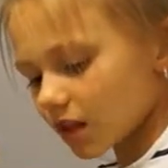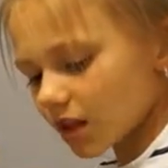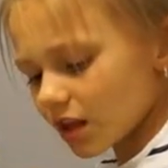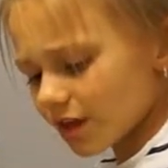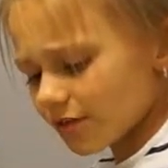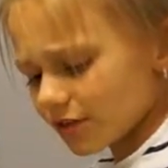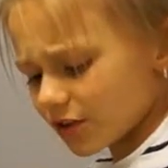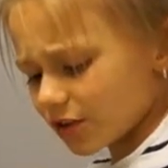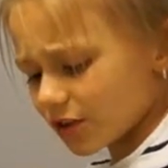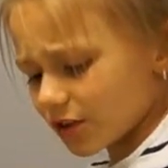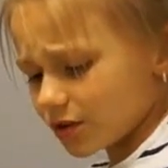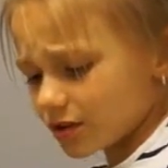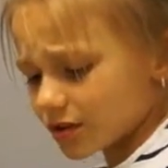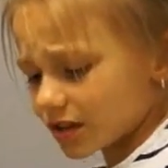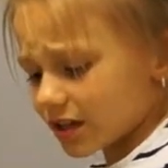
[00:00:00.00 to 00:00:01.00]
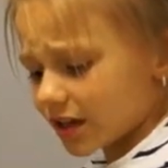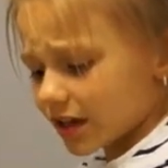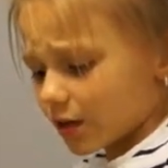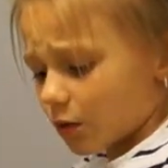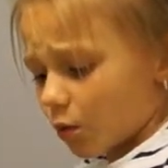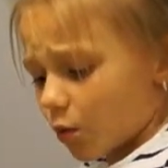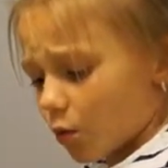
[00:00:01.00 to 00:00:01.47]
you use
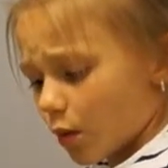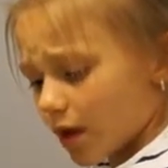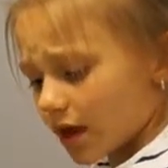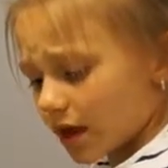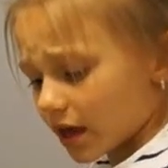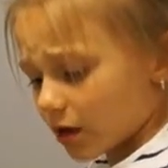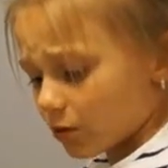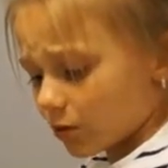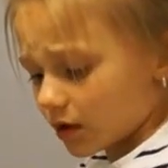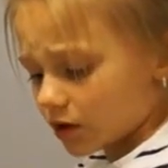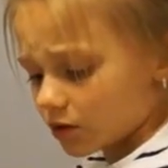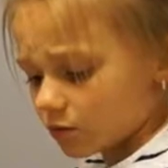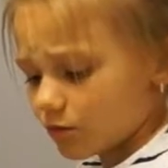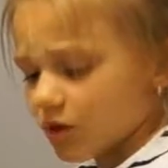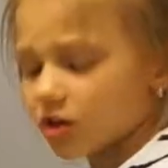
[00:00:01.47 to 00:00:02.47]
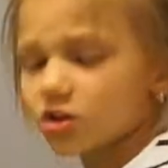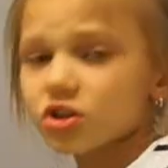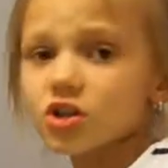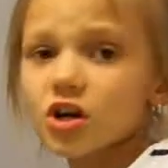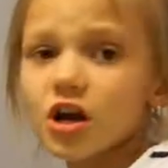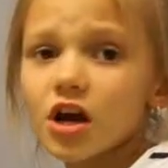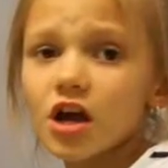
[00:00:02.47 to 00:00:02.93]
like way too much.
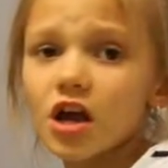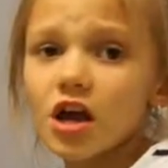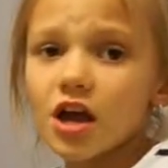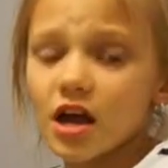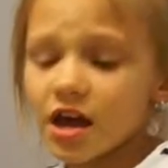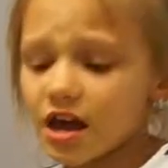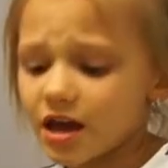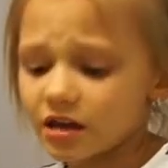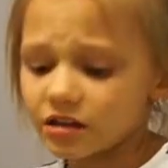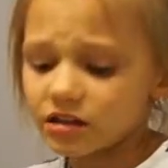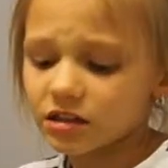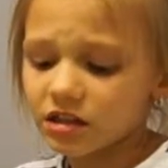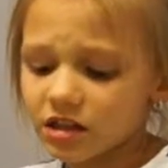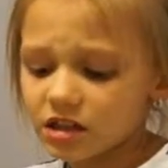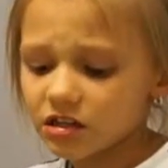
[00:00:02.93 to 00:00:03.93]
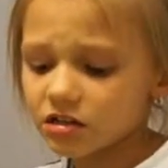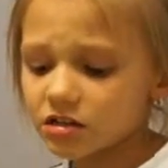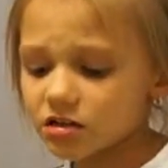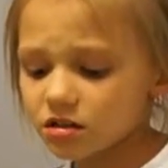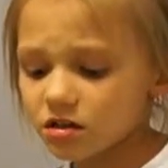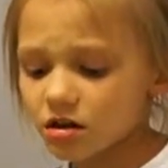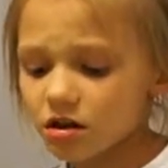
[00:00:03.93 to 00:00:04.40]
And
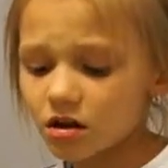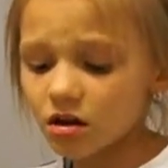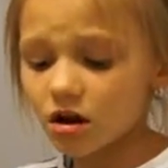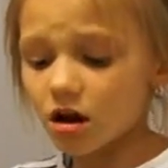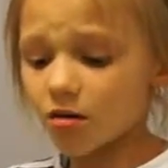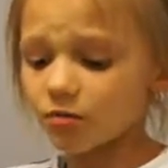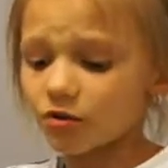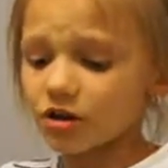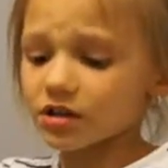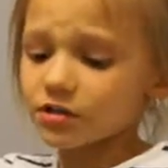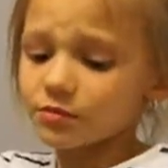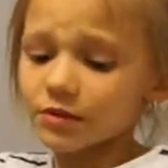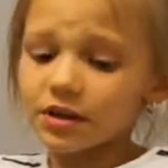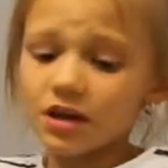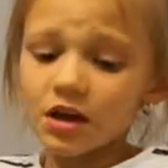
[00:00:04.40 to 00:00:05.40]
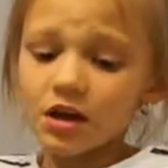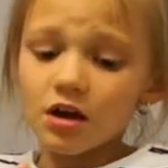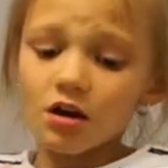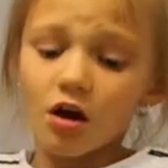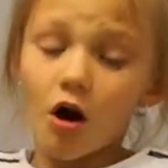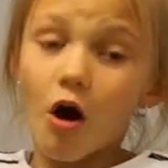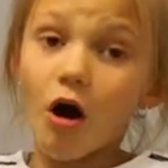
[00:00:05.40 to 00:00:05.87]
this recipe
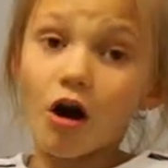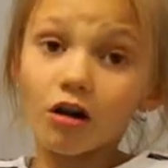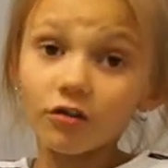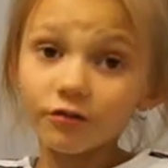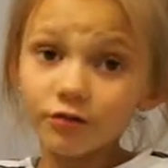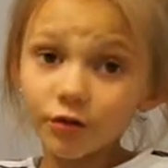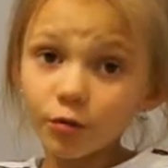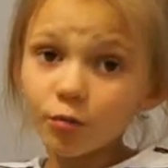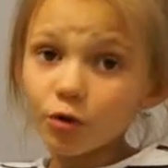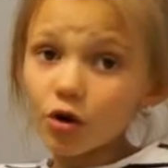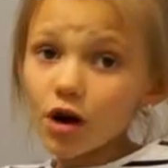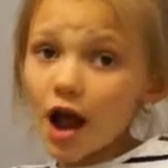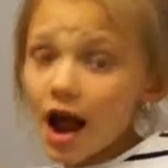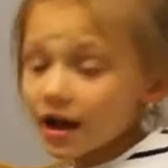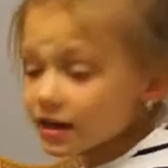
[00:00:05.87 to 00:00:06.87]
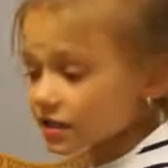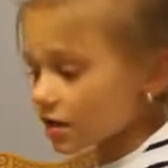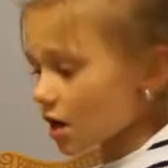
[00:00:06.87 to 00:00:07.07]
called for borax